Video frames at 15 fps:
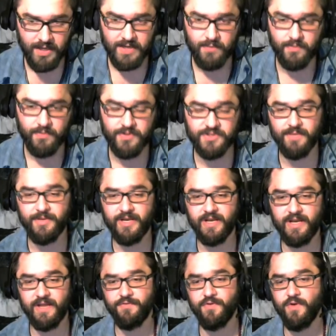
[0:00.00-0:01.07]
When you summon it,
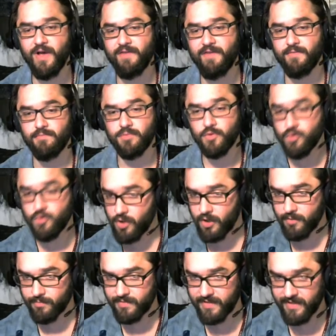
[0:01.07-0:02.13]
if you have a blue card
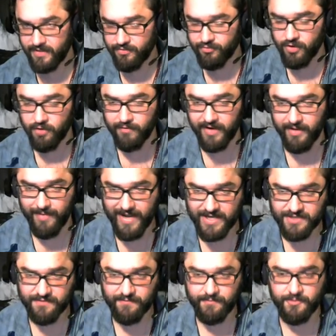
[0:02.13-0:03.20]
in play, you draw a random
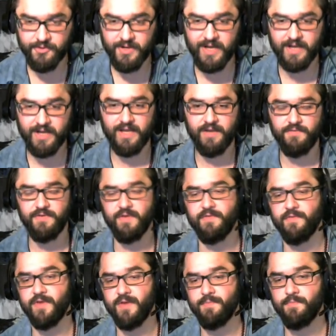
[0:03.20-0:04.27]
action from your deck, and if you have
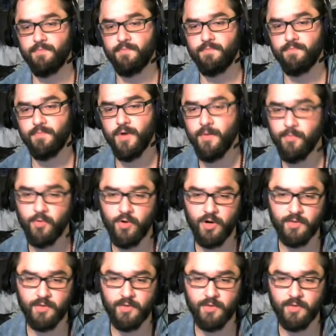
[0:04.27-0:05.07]
a purple card